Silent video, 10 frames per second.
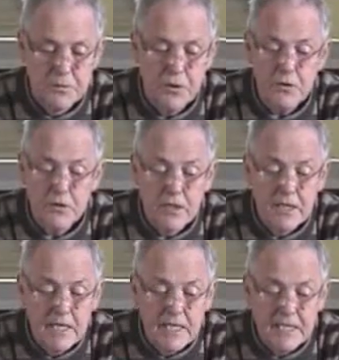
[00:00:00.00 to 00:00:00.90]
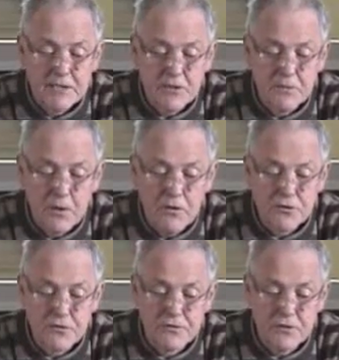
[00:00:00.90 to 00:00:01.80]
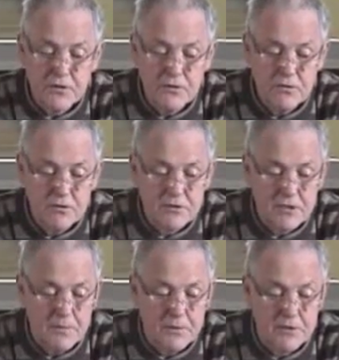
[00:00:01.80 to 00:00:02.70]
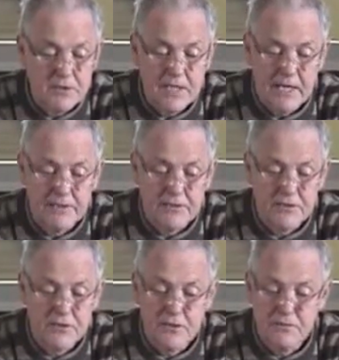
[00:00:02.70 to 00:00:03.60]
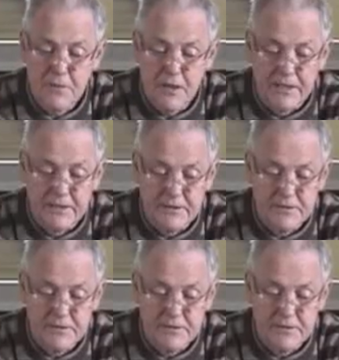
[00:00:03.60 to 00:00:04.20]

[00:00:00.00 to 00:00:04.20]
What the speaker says: Pooh is composed of two separate characters combined.